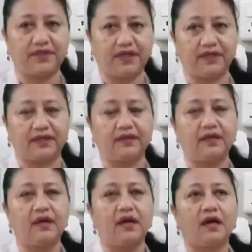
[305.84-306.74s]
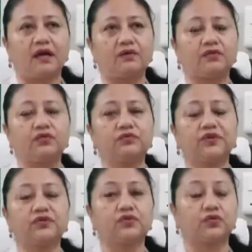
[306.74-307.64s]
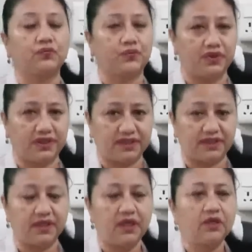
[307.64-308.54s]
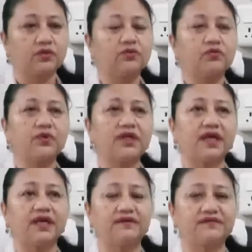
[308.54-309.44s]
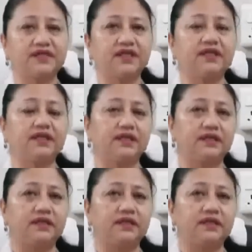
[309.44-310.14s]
bi ahe aro kunuba do suku phulise to what I have seen in